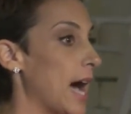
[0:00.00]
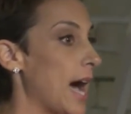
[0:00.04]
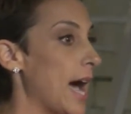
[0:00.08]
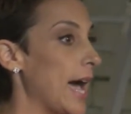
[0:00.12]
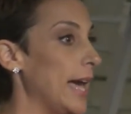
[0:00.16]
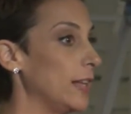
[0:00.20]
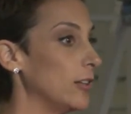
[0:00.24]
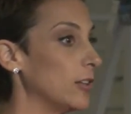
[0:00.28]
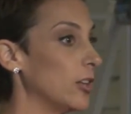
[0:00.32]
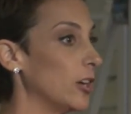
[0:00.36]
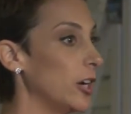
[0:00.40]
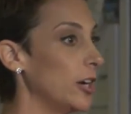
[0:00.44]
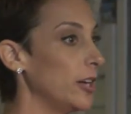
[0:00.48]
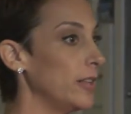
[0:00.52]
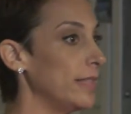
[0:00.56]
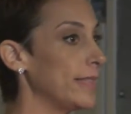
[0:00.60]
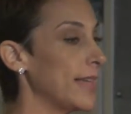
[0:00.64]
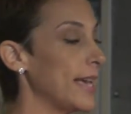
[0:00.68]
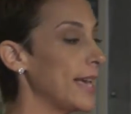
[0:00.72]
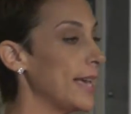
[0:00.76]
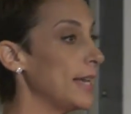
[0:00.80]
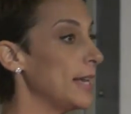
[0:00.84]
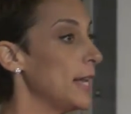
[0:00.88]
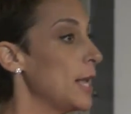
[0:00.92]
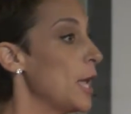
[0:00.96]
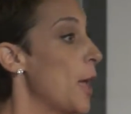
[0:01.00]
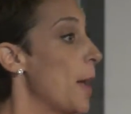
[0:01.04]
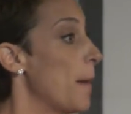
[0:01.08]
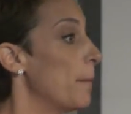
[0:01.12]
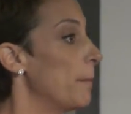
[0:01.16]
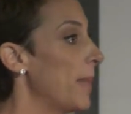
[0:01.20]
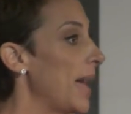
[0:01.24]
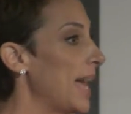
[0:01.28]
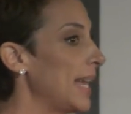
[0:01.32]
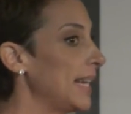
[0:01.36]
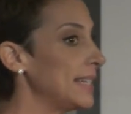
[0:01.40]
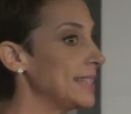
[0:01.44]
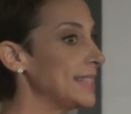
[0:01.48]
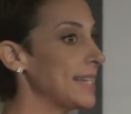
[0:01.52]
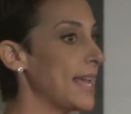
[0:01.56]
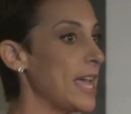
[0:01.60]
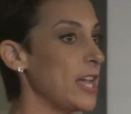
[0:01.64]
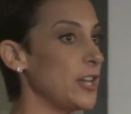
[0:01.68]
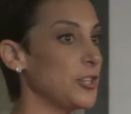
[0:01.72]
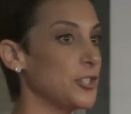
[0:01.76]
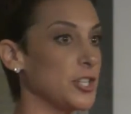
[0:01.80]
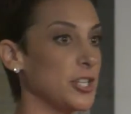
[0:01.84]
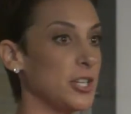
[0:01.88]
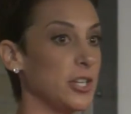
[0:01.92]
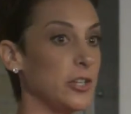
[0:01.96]
I learned that
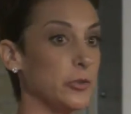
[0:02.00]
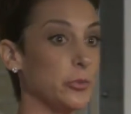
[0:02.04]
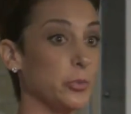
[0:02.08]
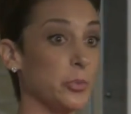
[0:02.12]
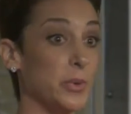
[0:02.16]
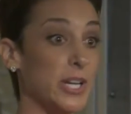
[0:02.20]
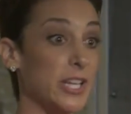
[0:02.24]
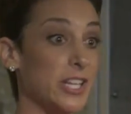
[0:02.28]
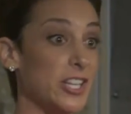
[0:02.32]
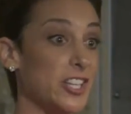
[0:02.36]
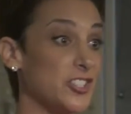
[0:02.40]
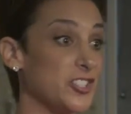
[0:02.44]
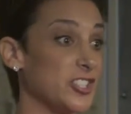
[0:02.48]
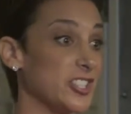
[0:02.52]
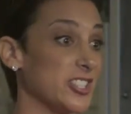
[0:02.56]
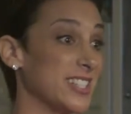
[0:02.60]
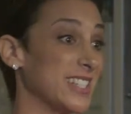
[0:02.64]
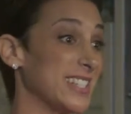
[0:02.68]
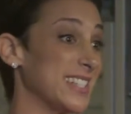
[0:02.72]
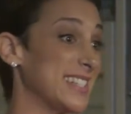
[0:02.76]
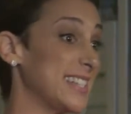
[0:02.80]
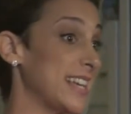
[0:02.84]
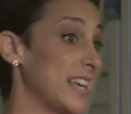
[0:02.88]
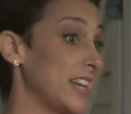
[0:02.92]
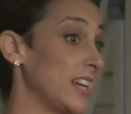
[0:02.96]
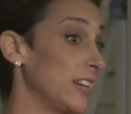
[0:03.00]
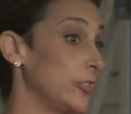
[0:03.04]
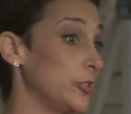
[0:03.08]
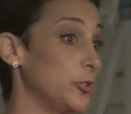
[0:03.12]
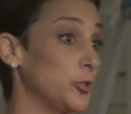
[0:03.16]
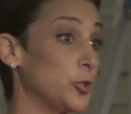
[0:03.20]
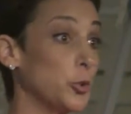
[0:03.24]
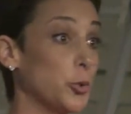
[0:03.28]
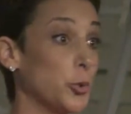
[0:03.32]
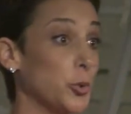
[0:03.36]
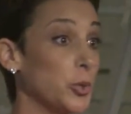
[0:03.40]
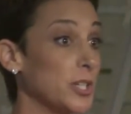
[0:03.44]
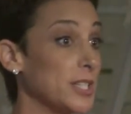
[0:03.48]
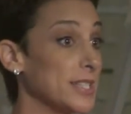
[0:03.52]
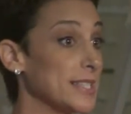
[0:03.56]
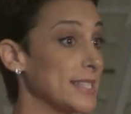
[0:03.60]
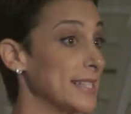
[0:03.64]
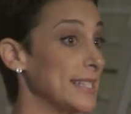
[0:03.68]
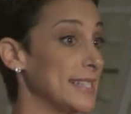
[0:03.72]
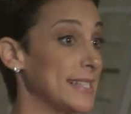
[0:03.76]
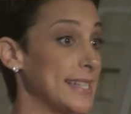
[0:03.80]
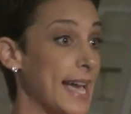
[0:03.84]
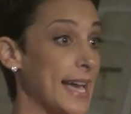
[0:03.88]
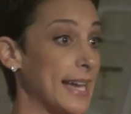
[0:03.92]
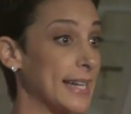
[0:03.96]
meditation is really just a set of tools
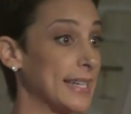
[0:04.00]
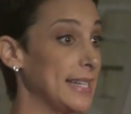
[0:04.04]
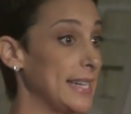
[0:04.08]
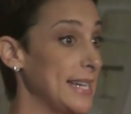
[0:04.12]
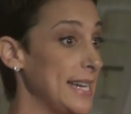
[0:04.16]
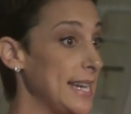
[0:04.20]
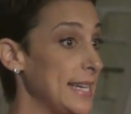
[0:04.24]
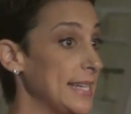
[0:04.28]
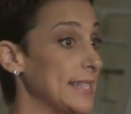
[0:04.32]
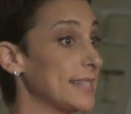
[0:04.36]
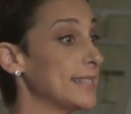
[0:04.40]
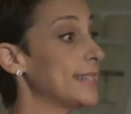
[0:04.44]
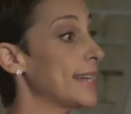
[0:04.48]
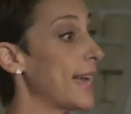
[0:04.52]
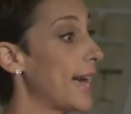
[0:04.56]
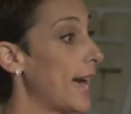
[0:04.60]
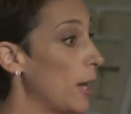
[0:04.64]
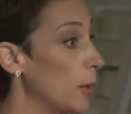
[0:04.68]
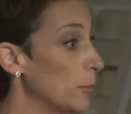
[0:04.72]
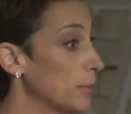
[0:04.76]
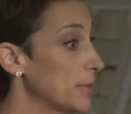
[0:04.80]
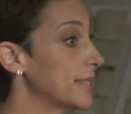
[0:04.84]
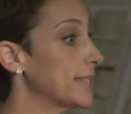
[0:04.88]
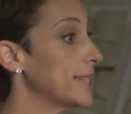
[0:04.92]
and techniques to help